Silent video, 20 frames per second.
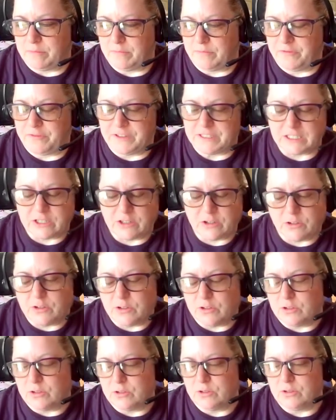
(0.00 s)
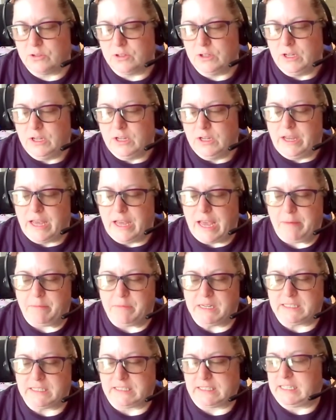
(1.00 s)
physical
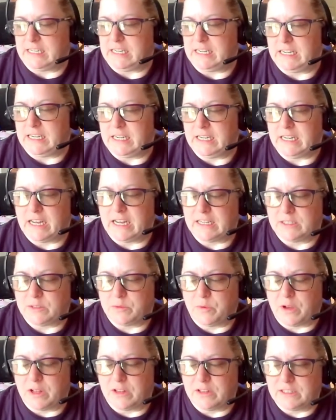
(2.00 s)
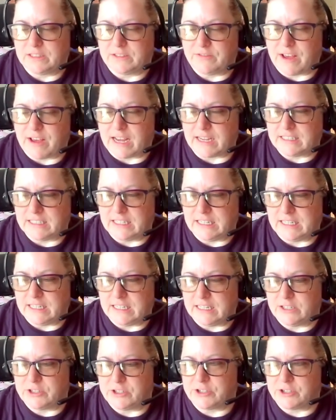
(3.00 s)
MST as well as vaccine
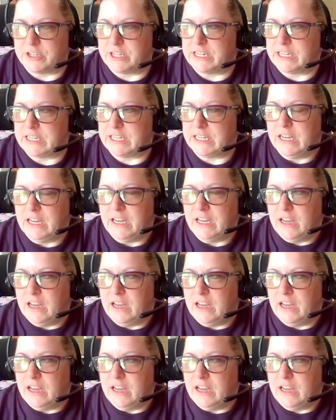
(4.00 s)
injury.